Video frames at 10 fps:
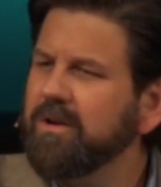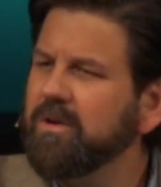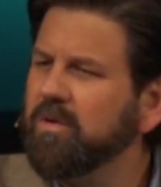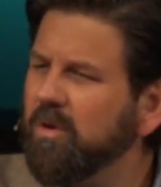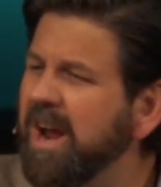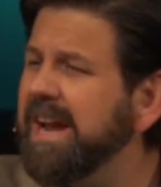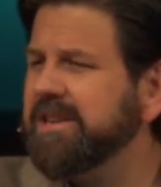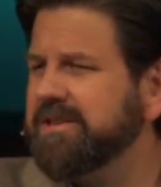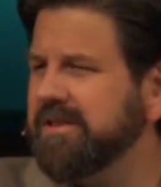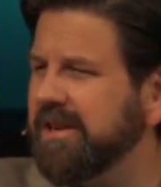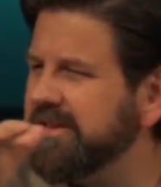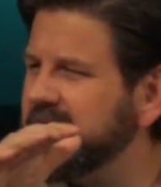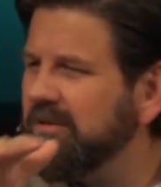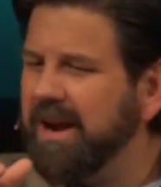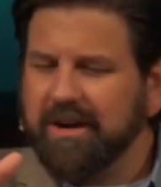grace that is
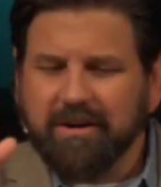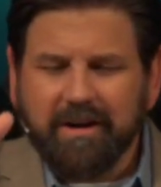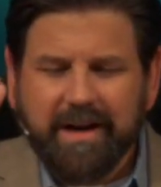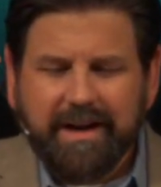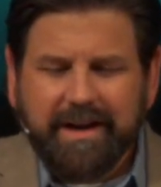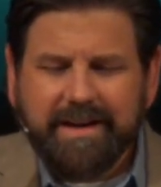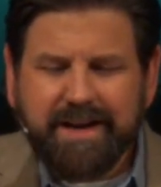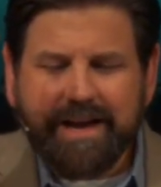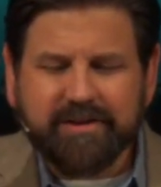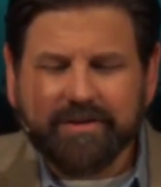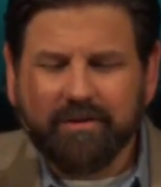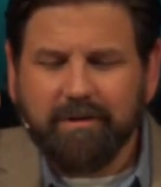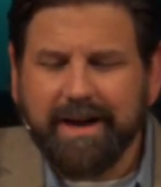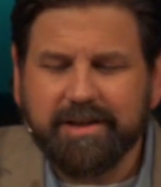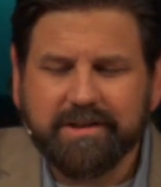greater, yes,
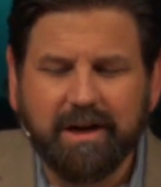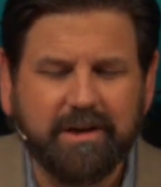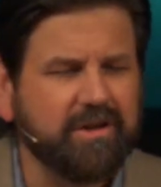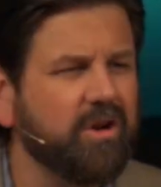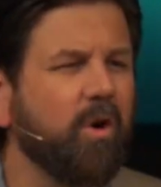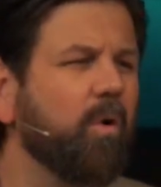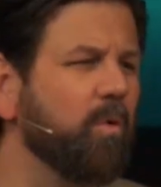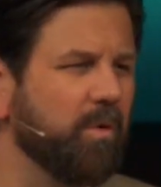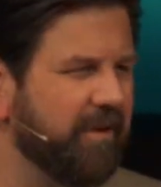grace untold,